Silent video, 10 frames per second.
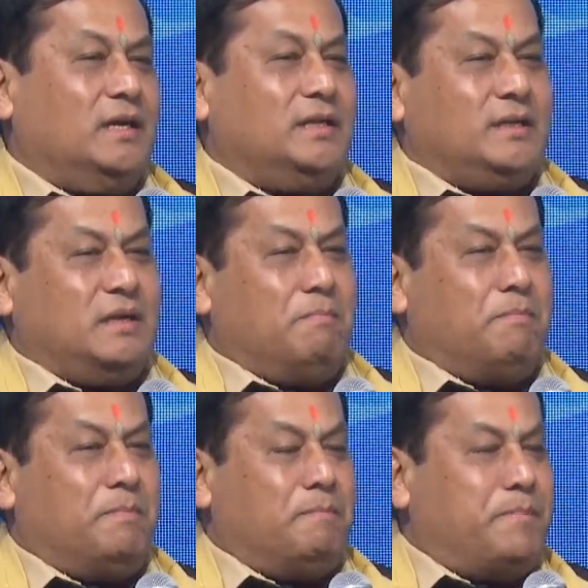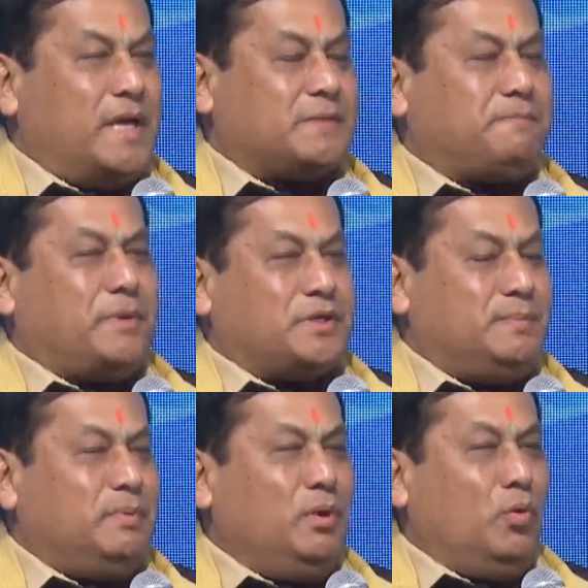the best
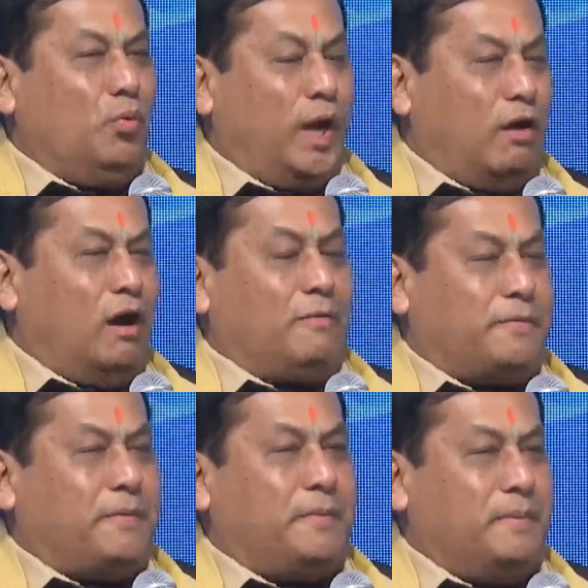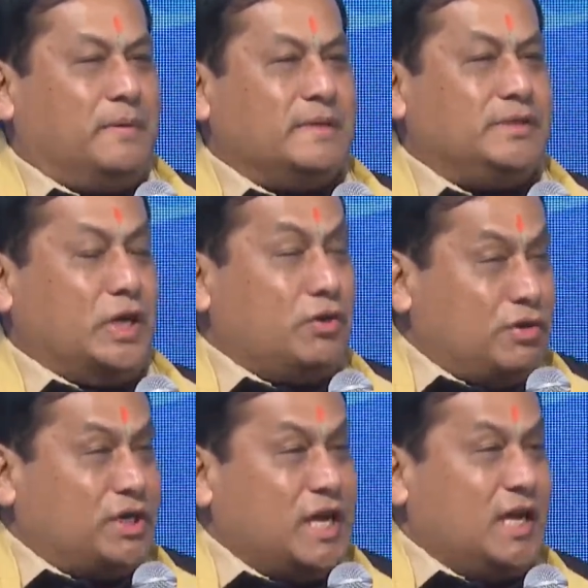possible way of
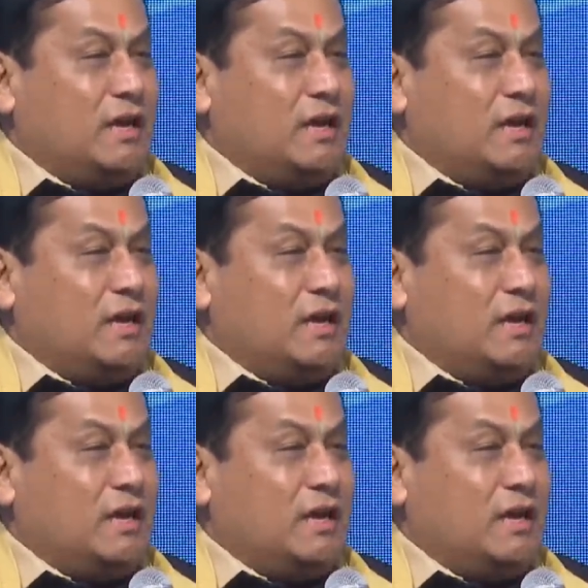generating